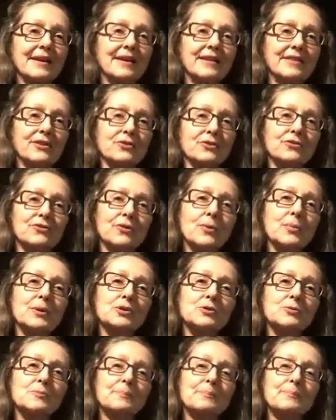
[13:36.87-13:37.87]
And there's so
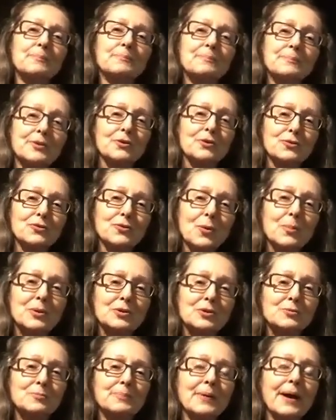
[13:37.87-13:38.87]
much
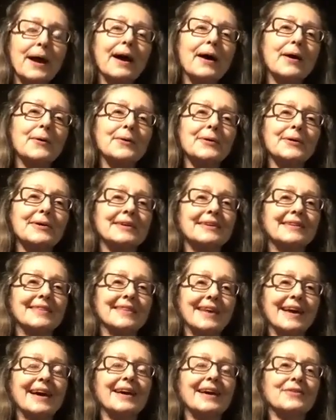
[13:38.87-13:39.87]
power
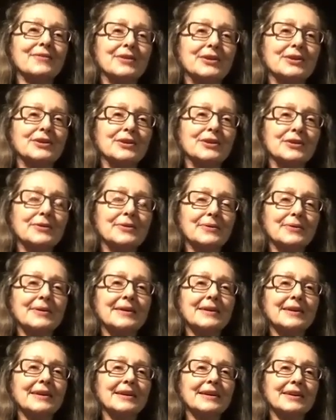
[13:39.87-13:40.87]
in that when
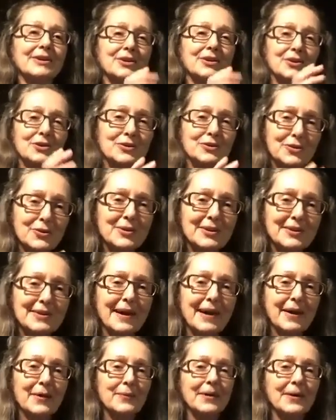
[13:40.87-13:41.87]
you can do it
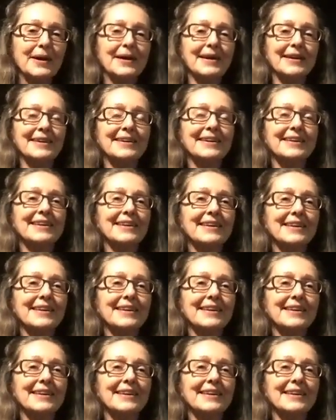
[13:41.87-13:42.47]
that way.